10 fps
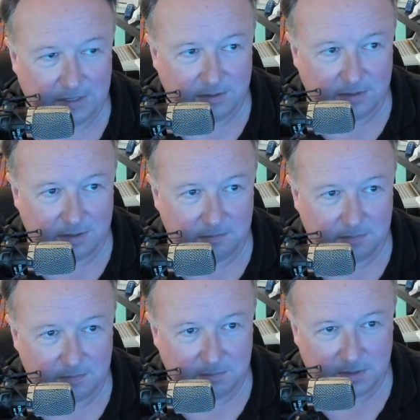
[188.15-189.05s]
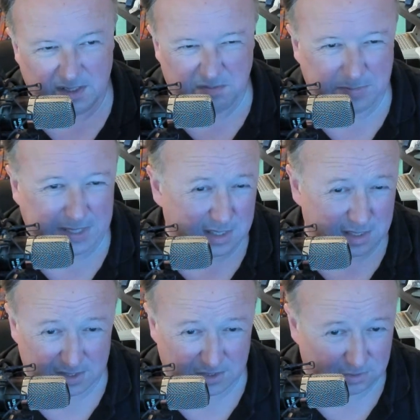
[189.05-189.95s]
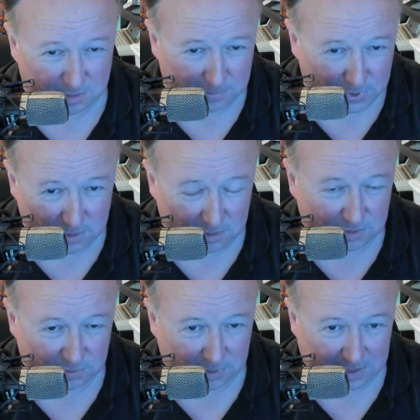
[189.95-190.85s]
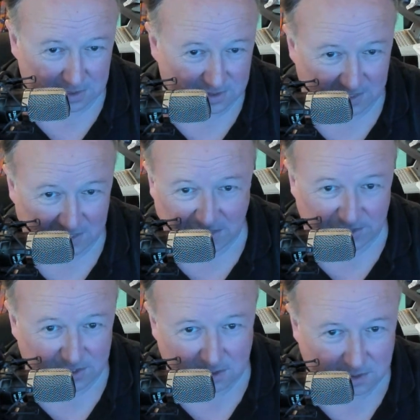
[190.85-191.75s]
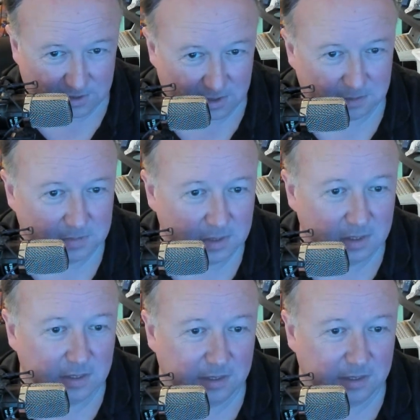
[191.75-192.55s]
rather than buy additional computers where I can stick ISA cards in them,